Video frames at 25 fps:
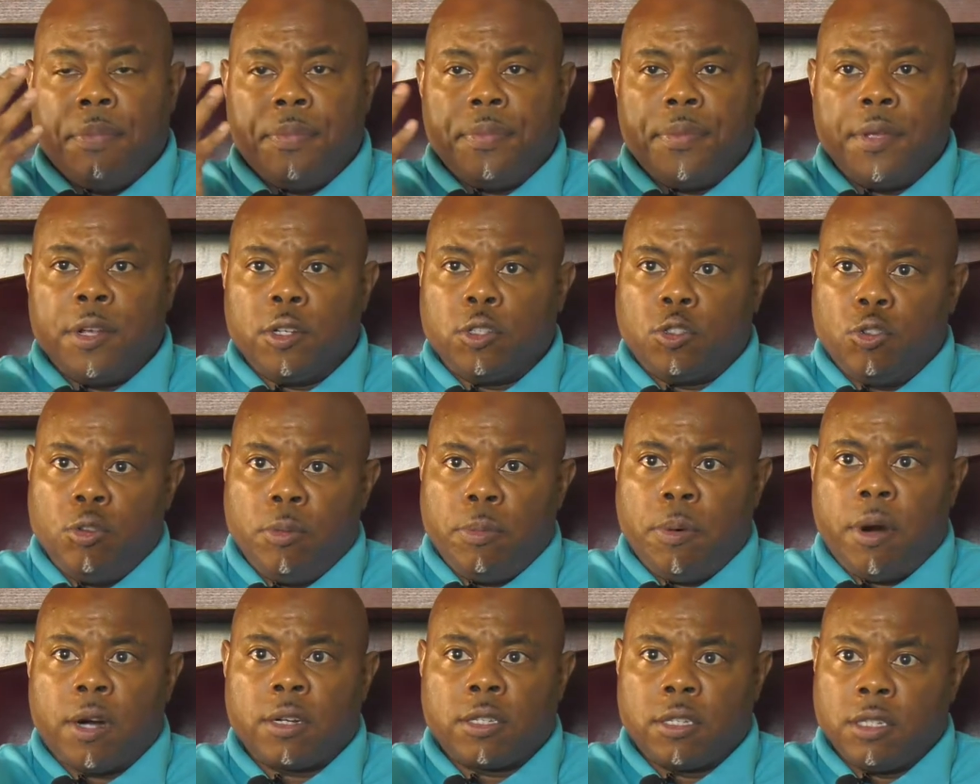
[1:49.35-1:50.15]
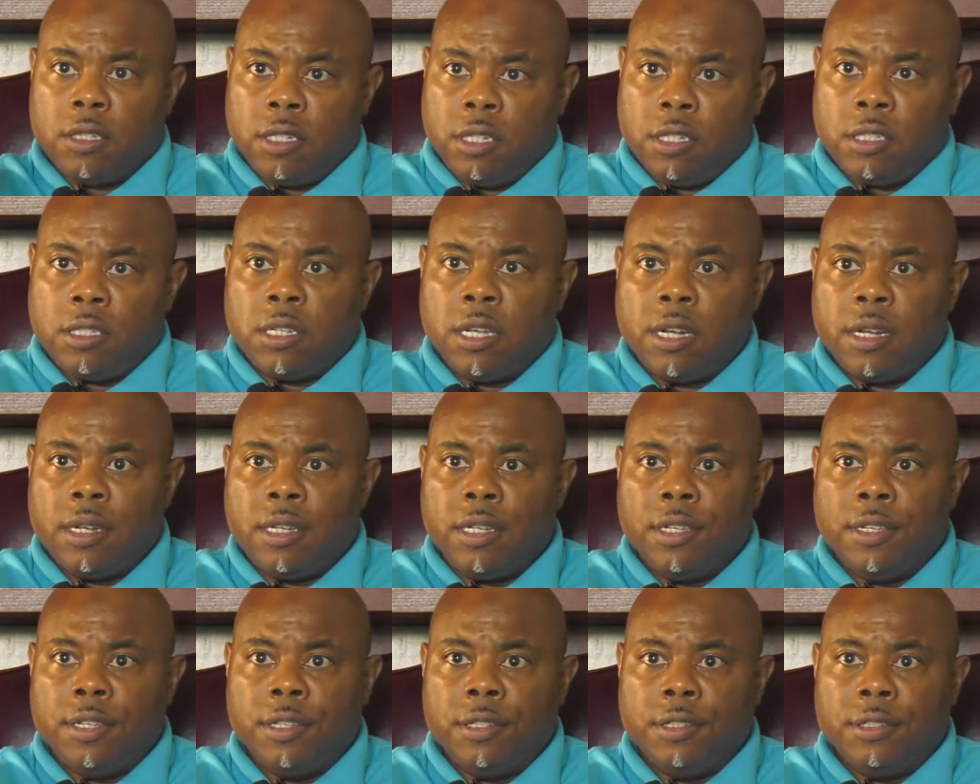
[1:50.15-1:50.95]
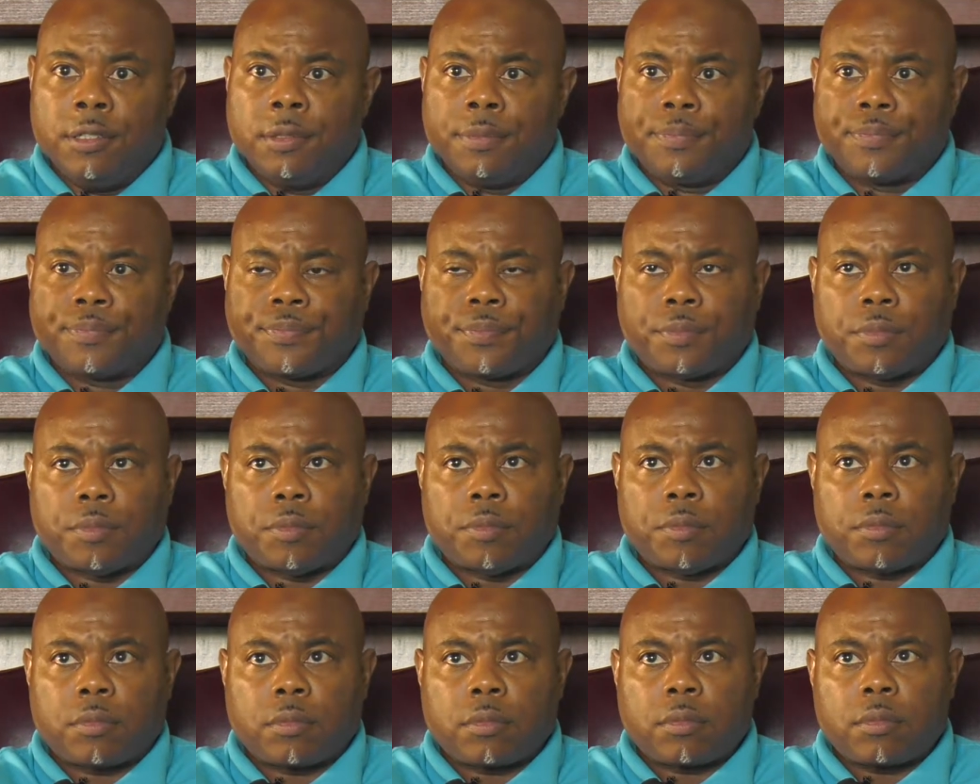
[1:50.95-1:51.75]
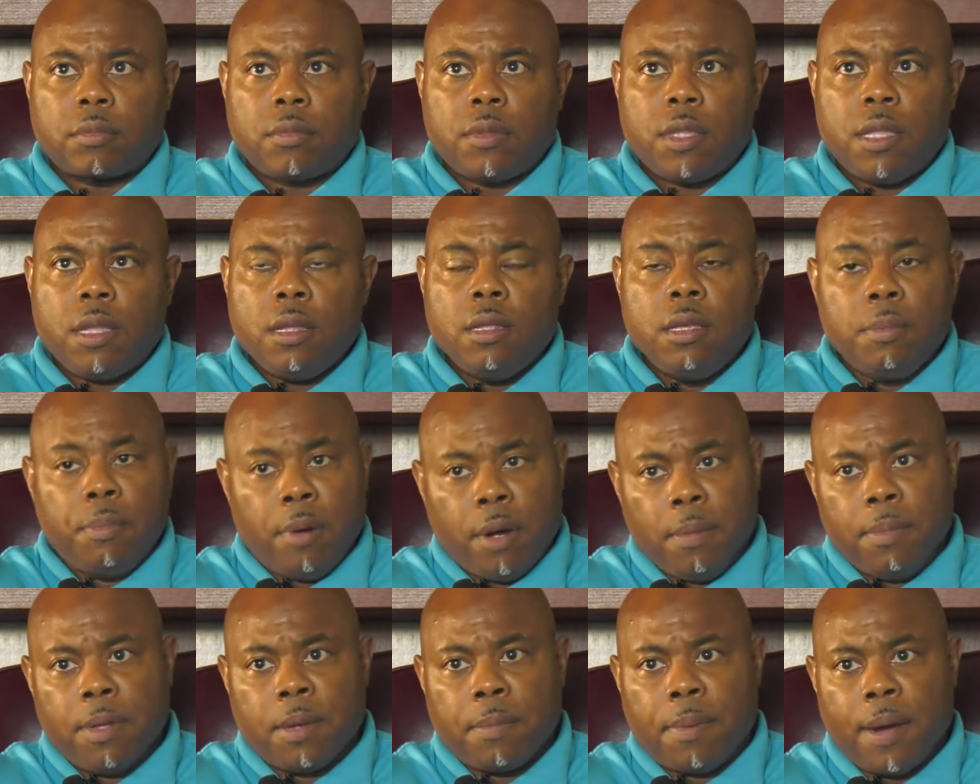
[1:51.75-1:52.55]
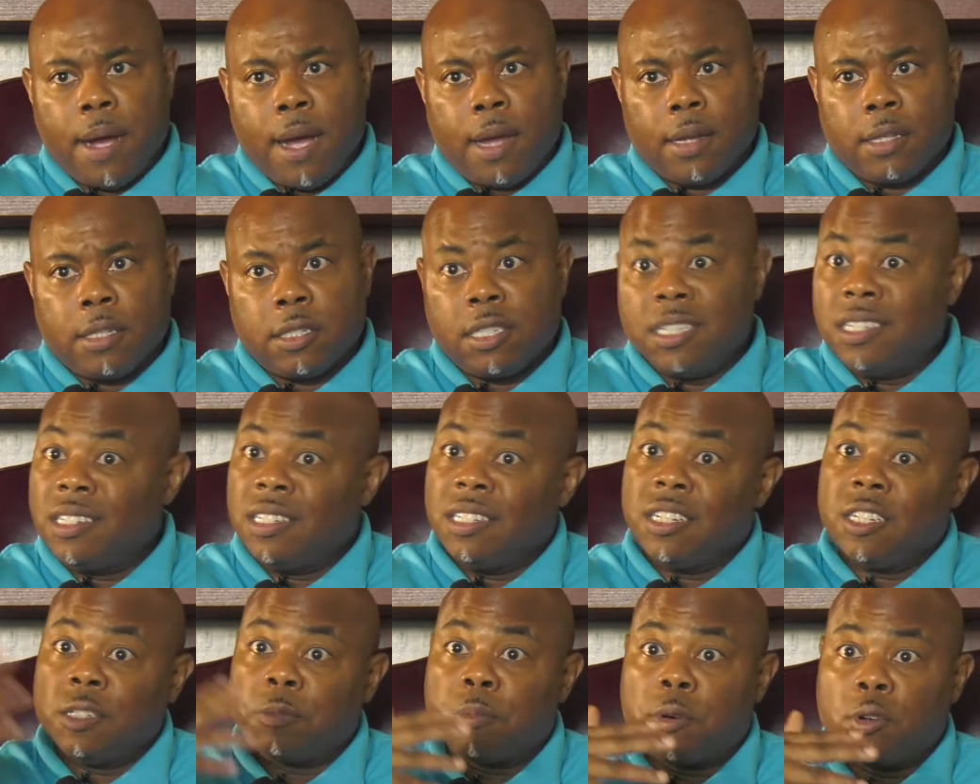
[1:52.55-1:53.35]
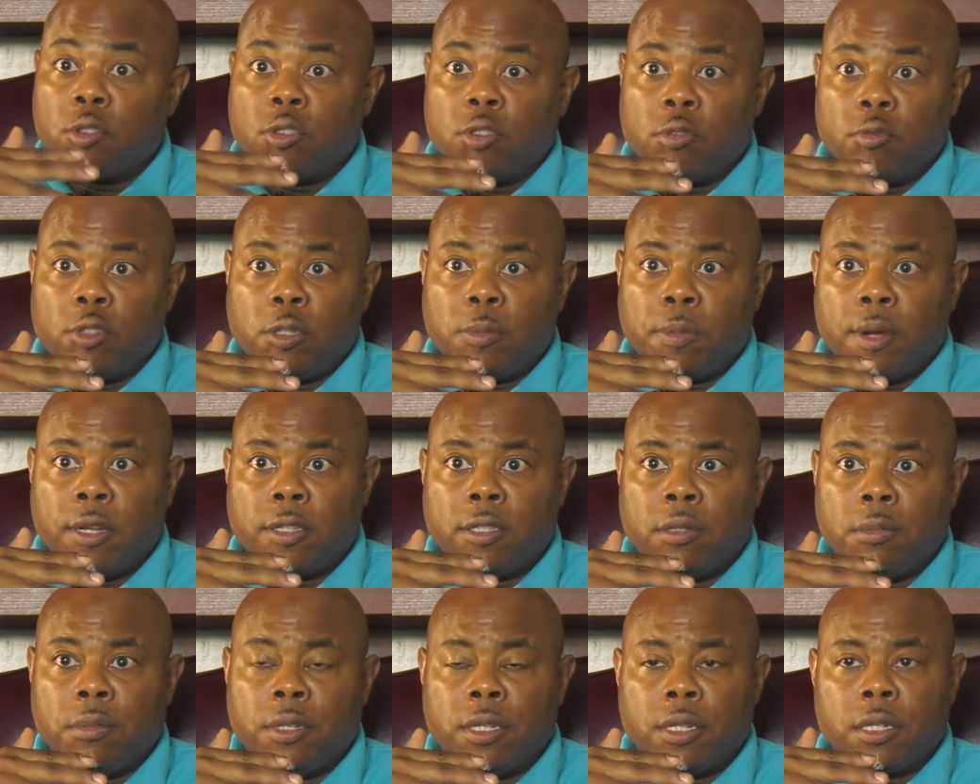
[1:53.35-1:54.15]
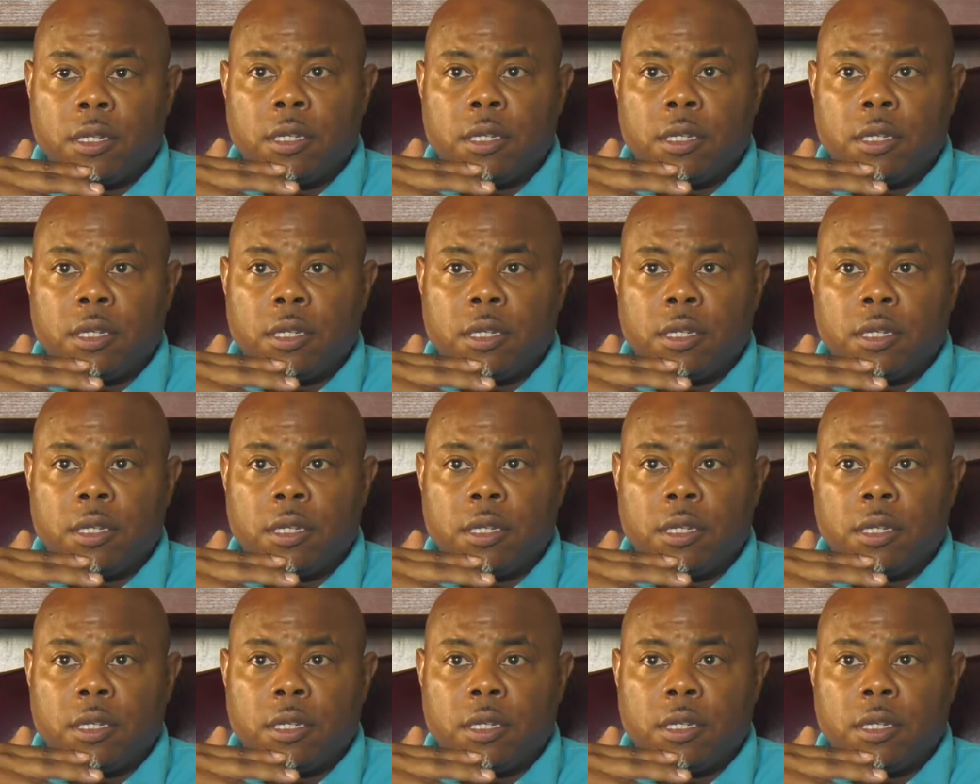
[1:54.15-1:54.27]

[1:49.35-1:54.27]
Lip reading: there's two parts of this. There is the public policy and then there's personal responsibility.